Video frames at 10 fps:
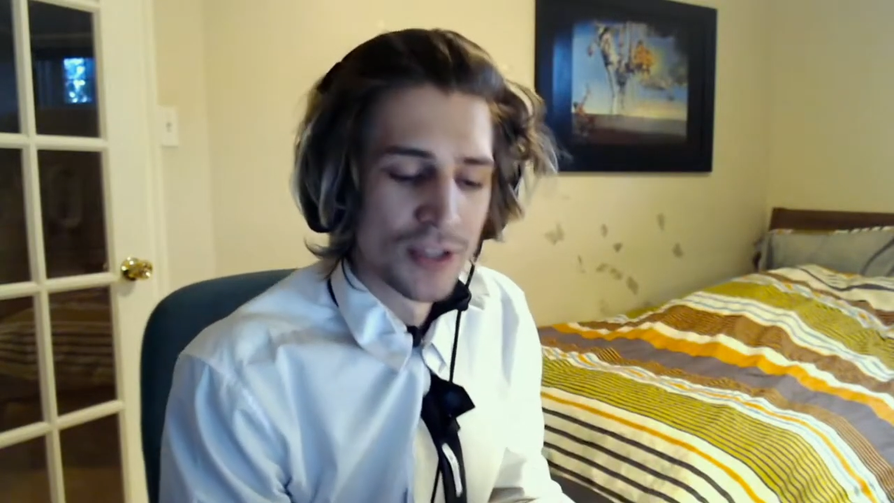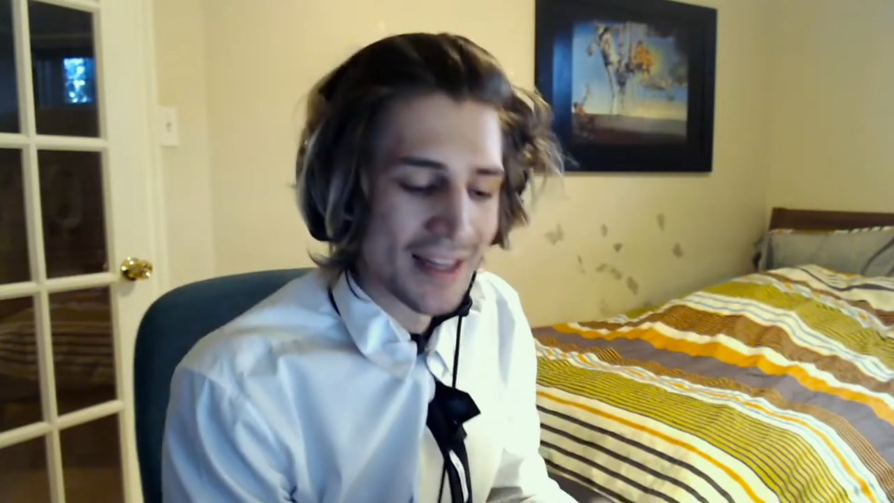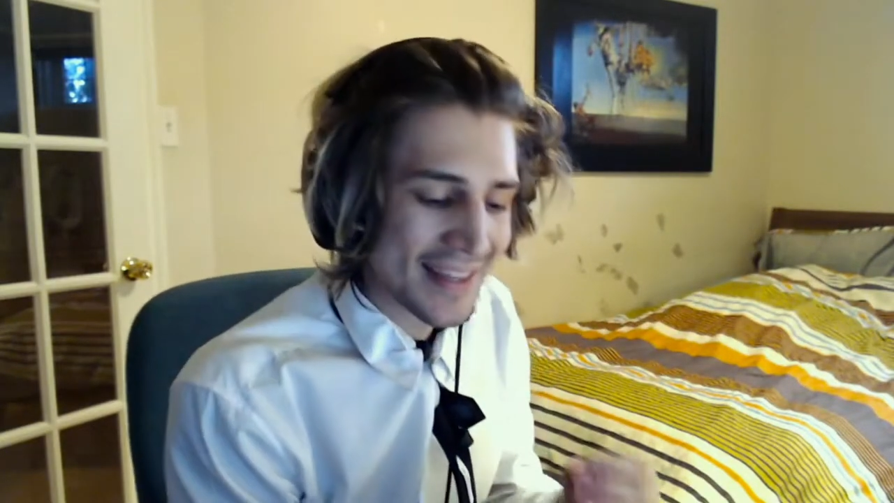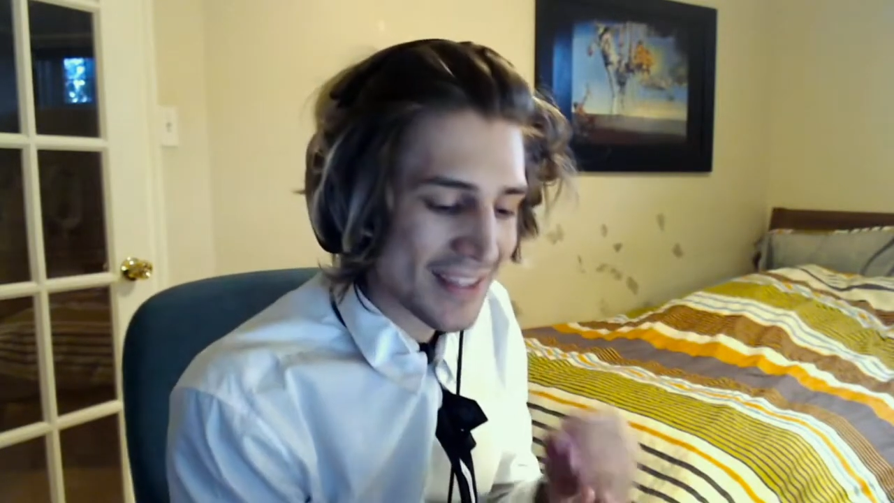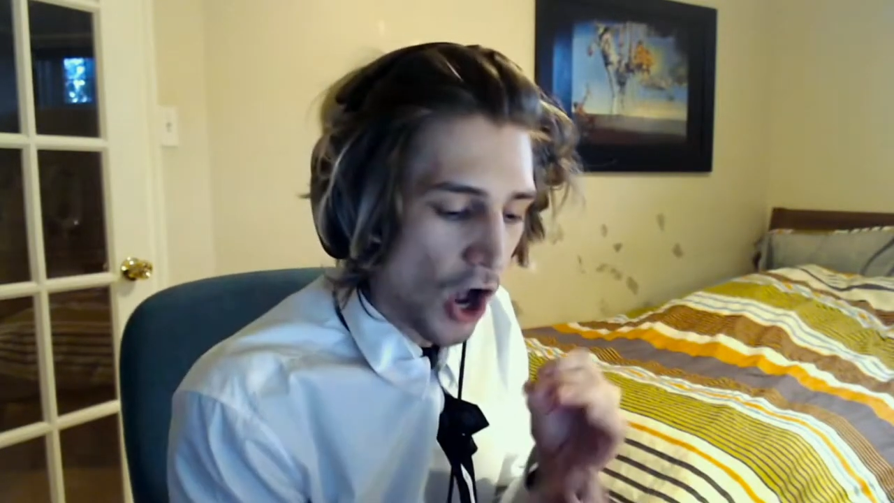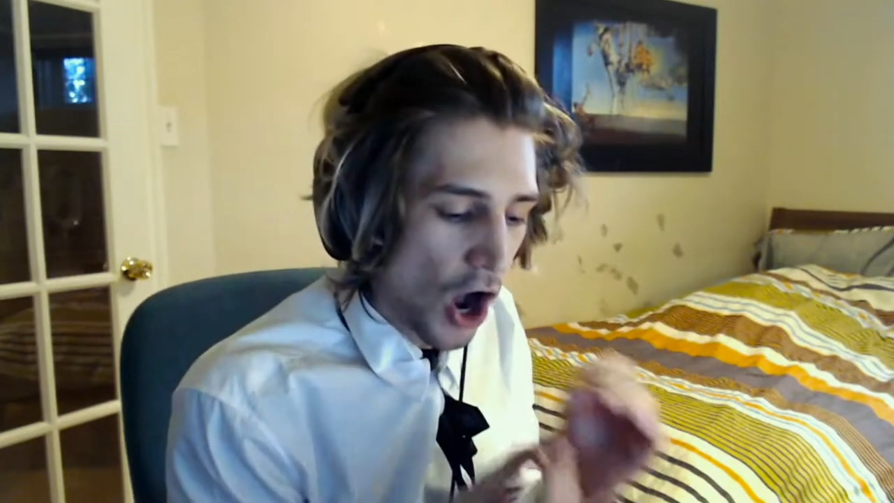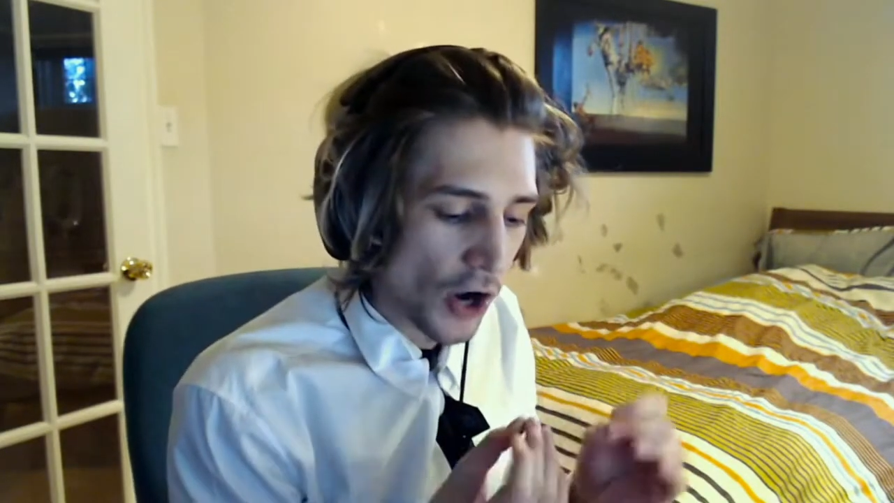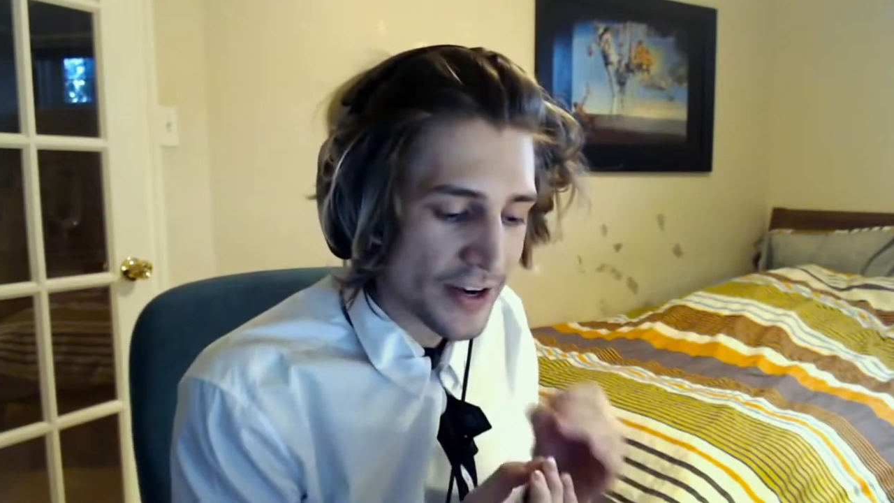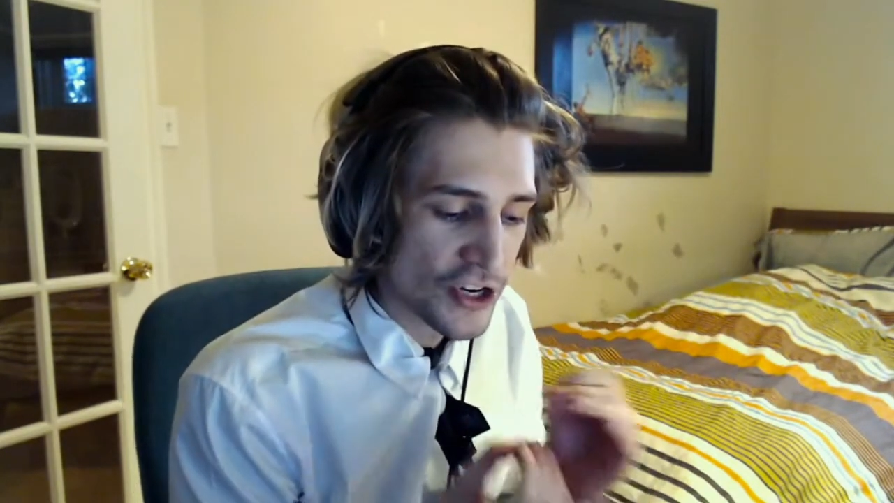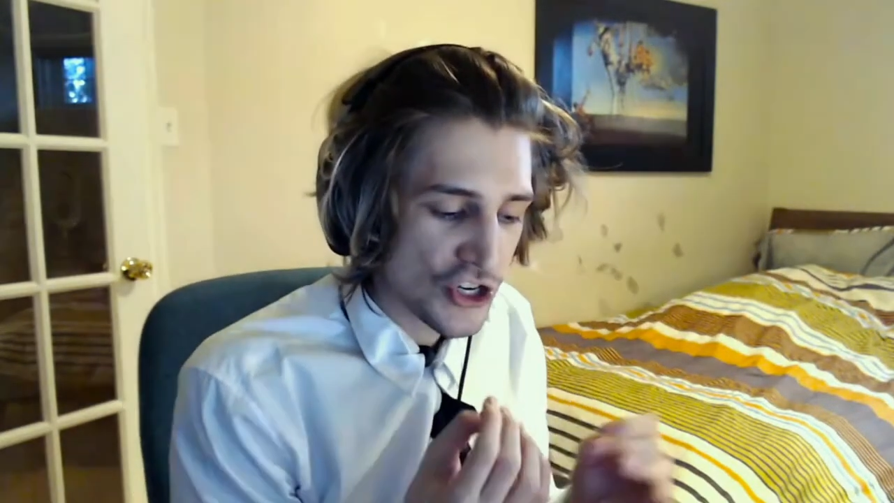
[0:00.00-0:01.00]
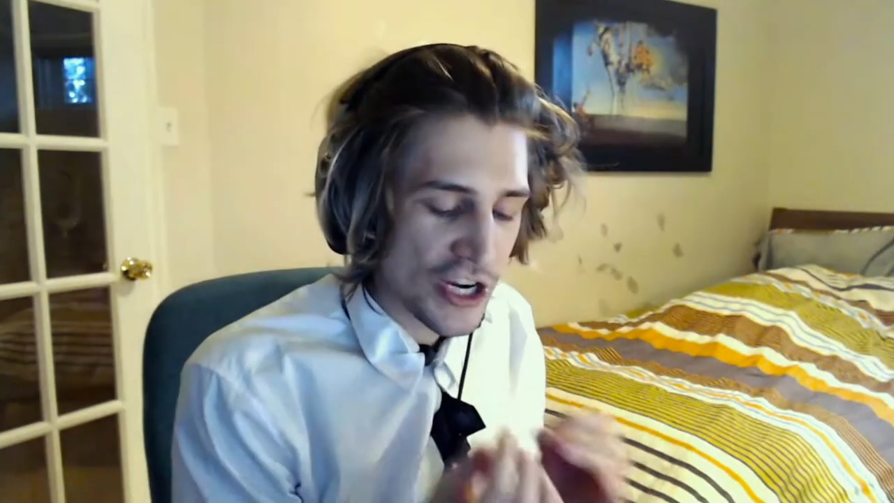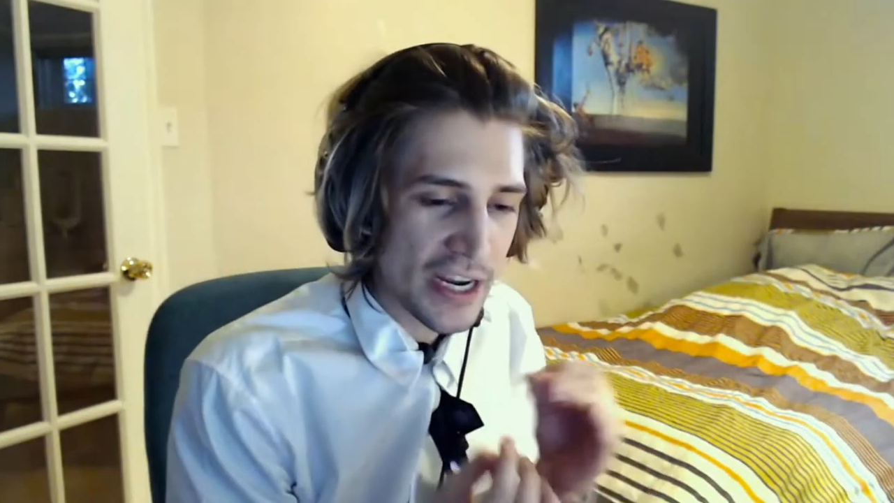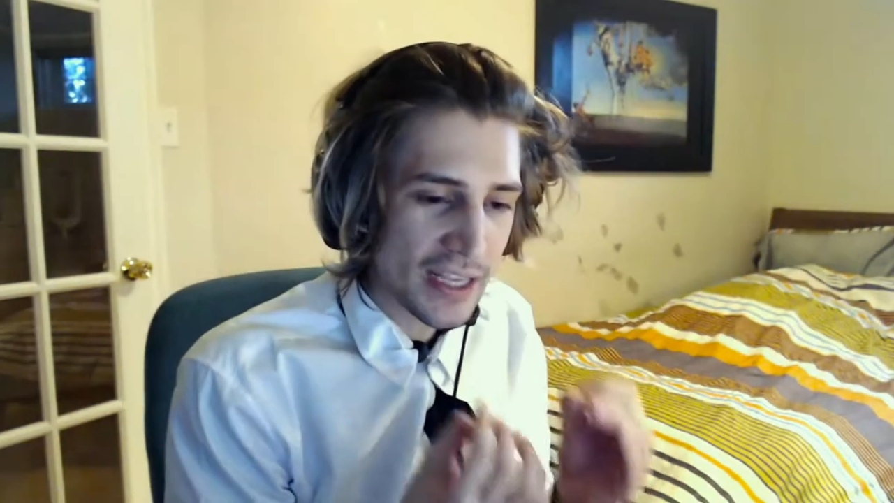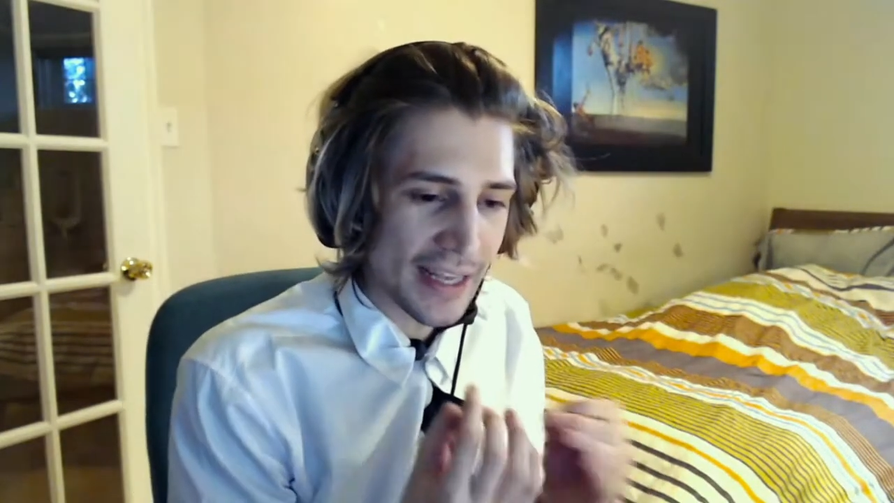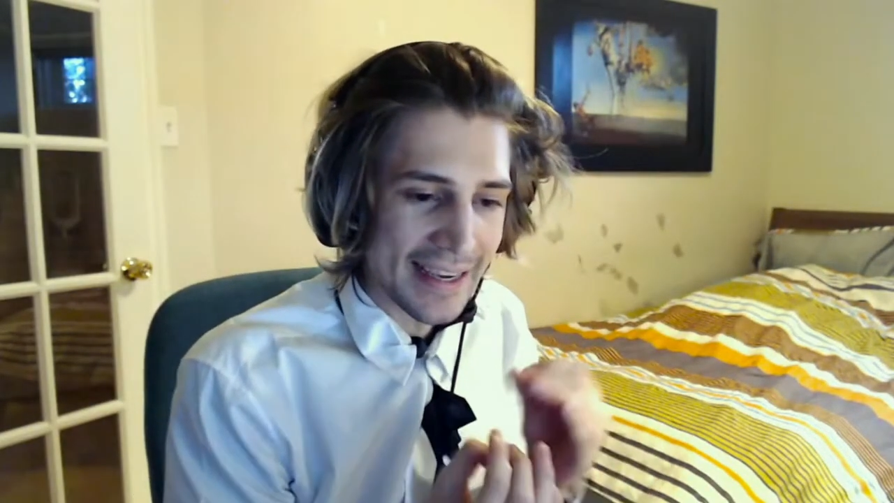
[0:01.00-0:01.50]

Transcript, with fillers: So there's this RNG,